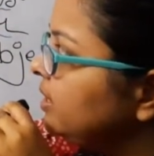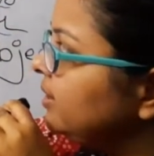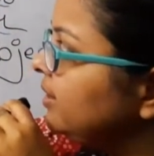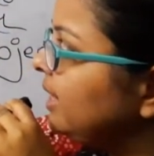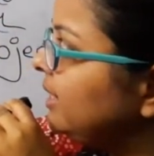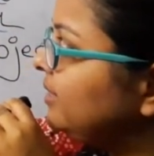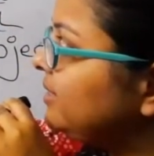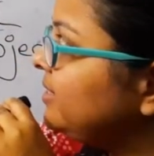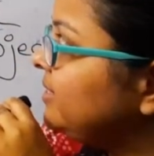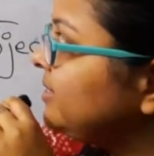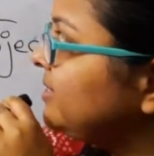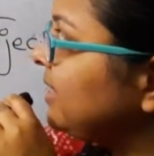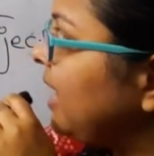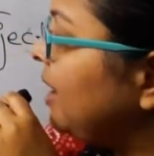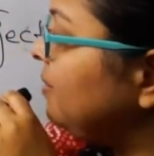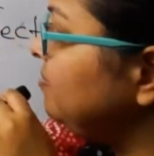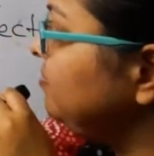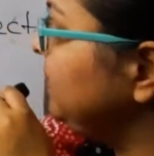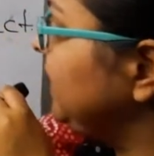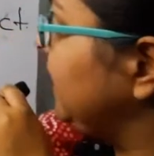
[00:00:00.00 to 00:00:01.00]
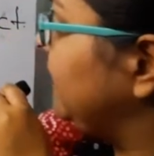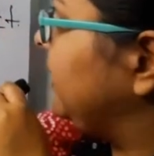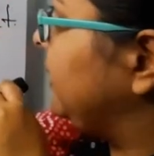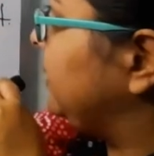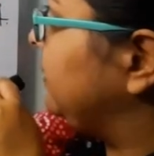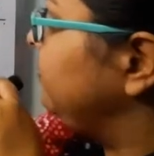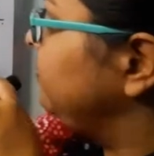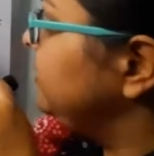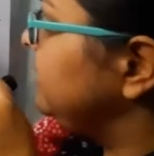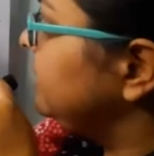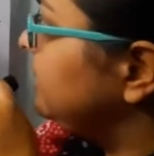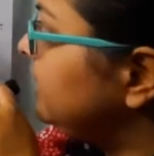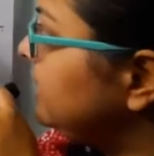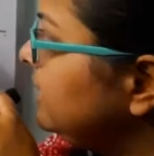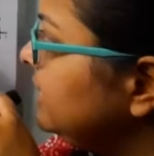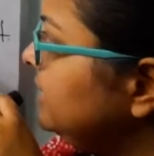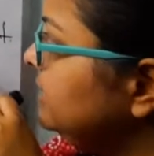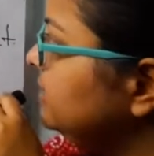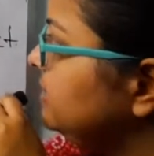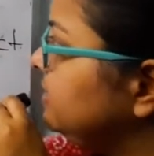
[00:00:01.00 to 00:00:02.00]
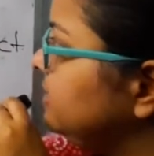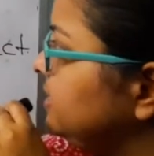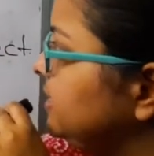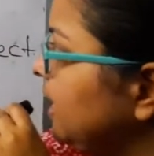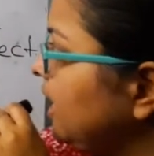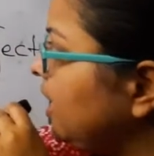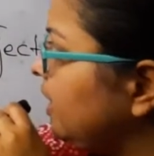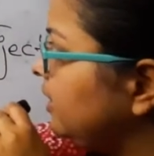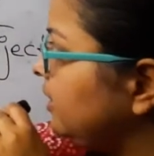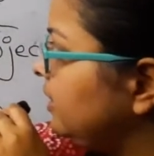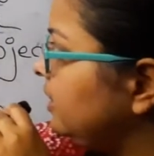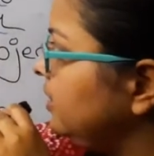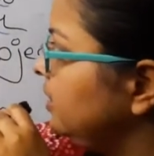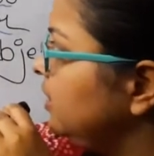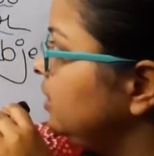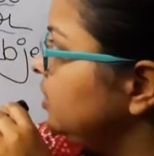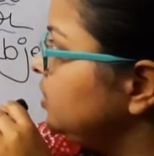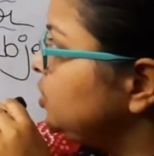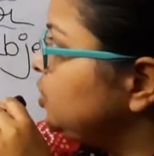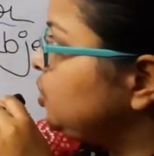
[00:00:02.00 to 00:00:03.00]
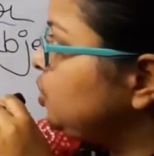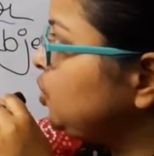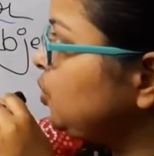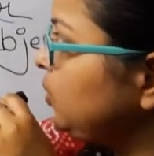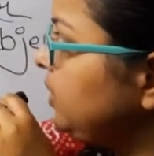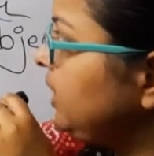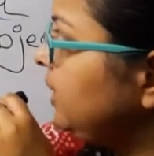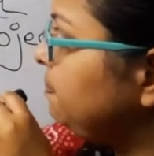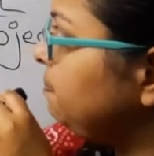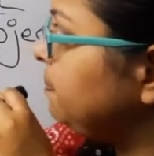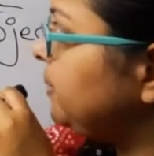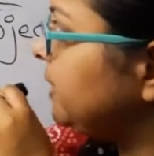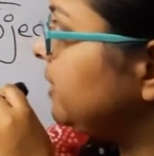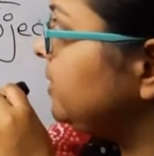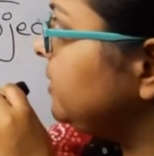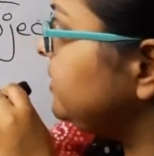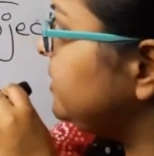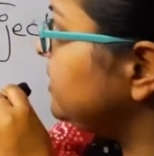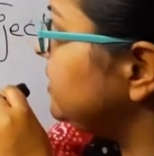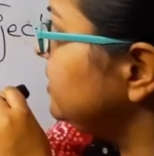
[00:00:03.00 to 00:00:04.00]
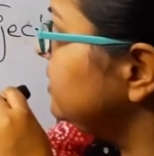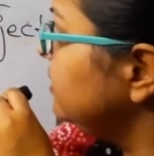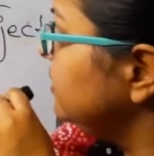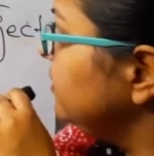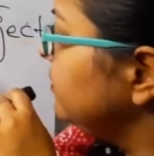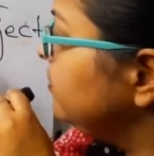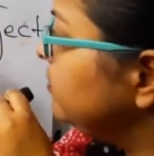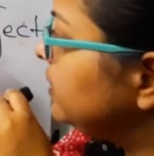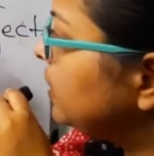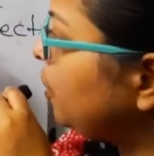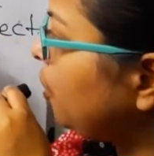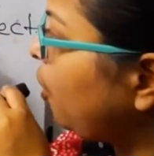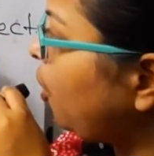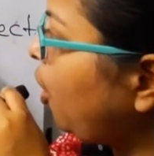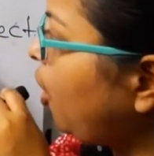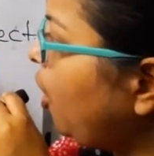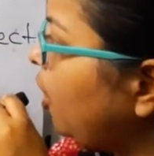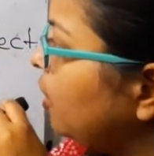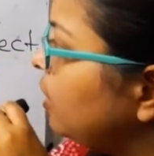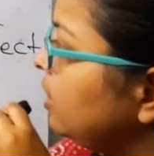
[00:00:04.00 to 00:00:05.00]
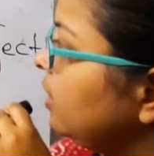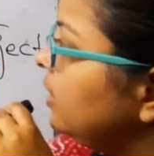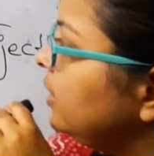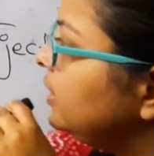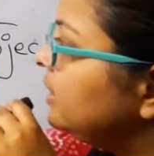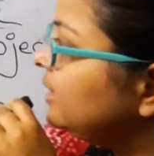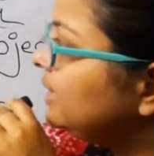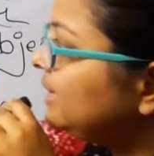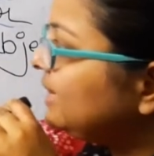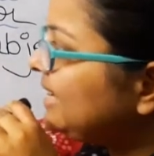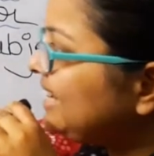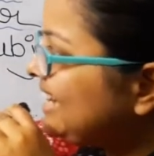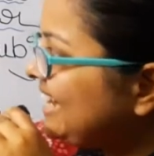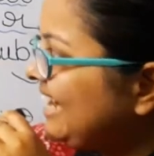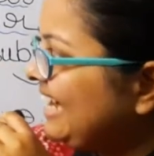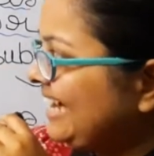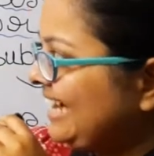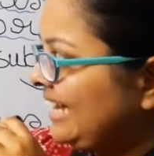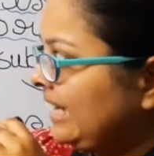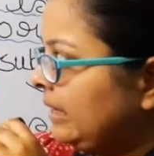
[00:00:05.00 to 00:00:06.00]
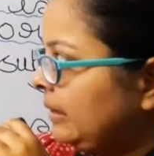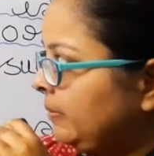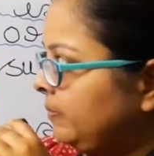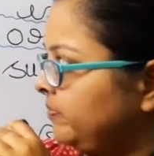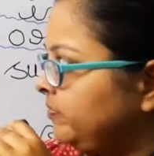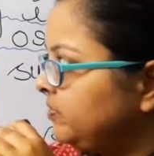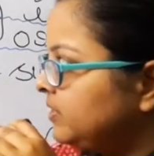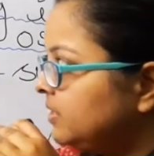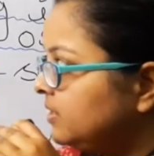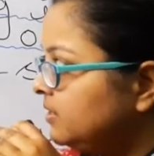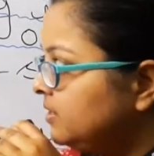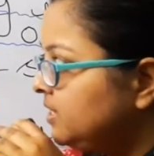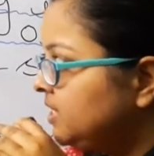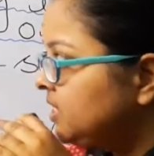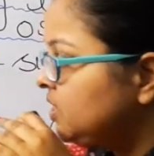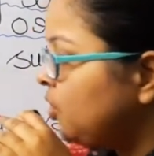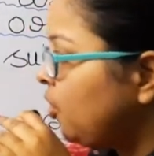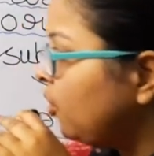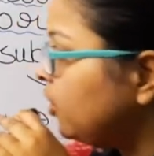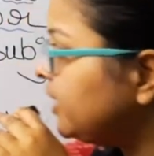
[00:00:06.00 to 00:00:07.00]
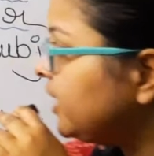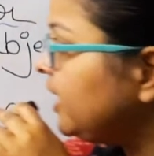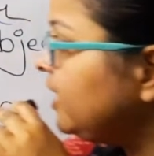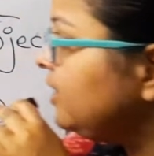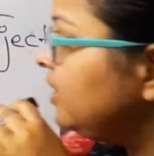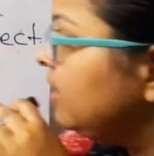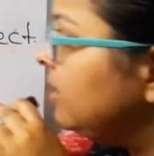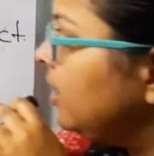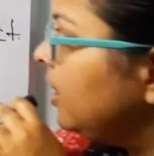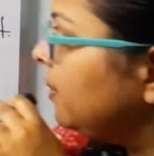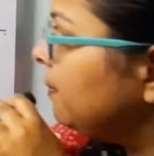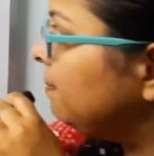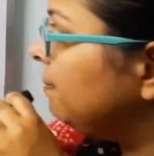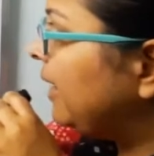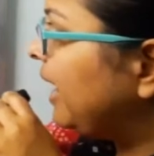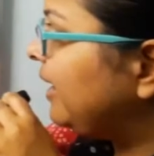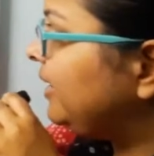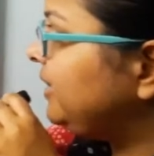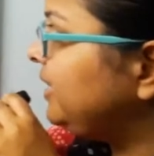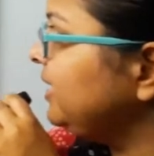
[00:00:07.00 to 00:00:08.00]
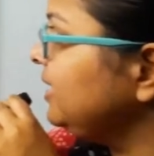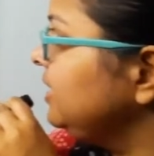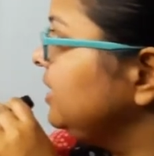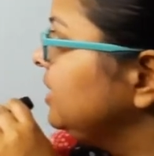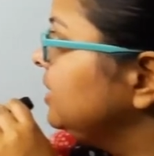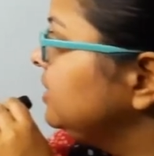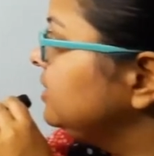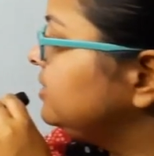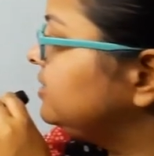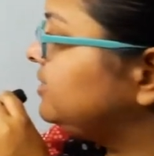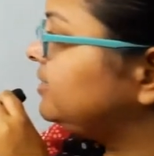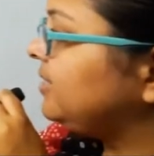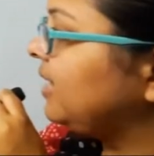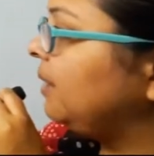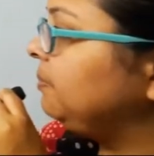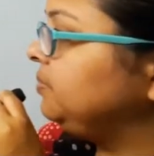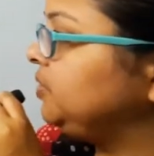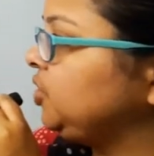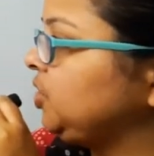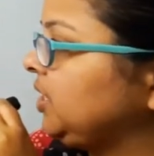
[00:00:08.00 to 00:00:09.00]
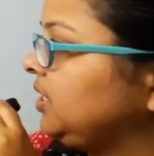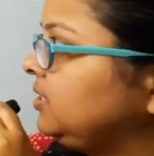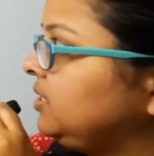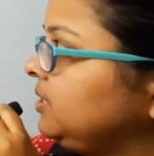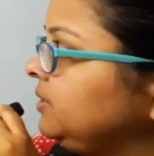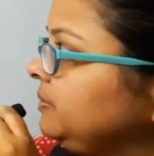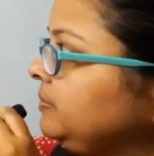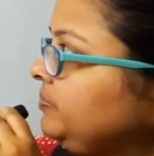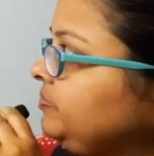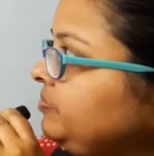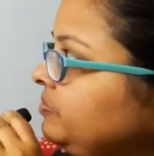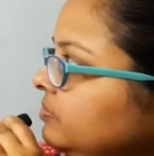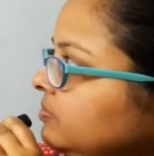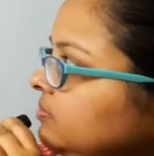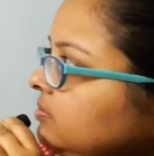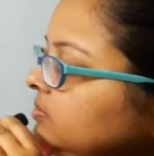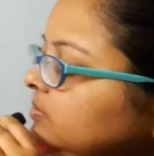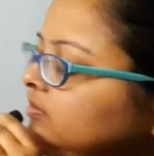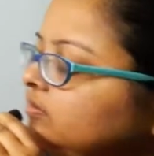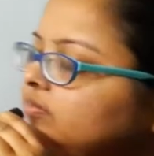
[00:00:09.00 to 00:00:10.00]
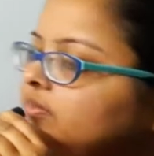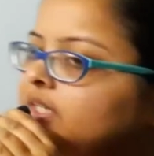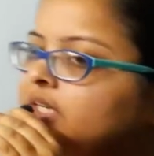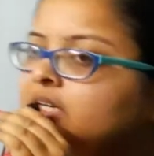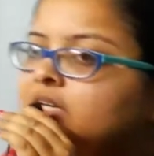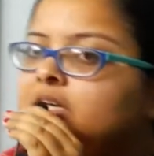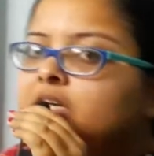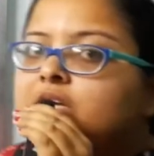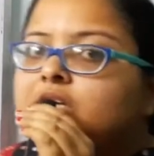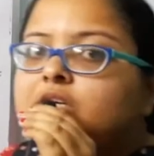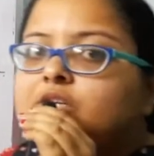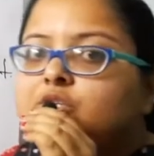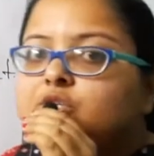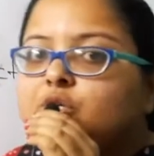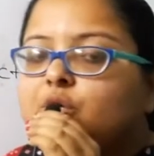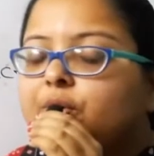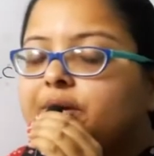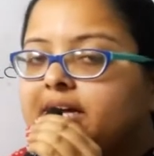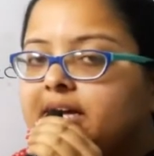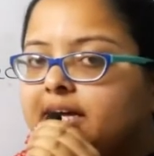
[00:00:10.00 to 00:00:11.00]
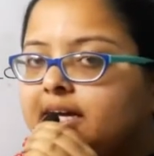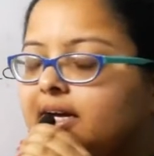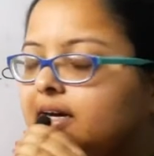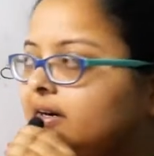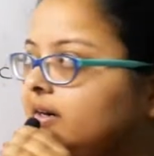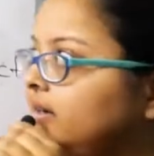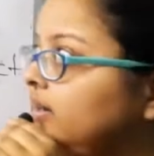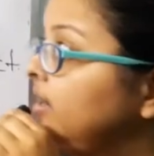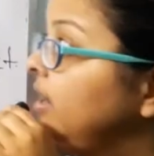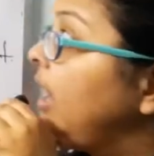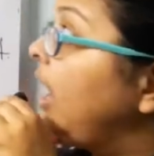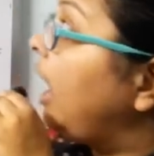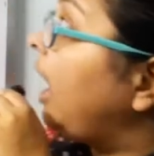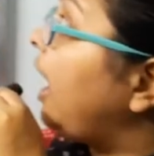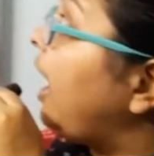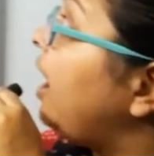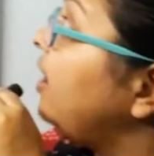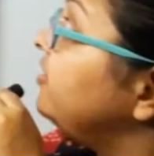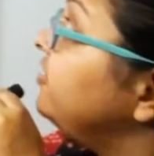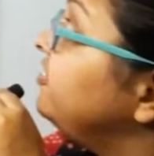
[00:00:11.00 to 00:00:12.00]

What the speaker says: that something is done to the person or thing denoted by the subject. So here a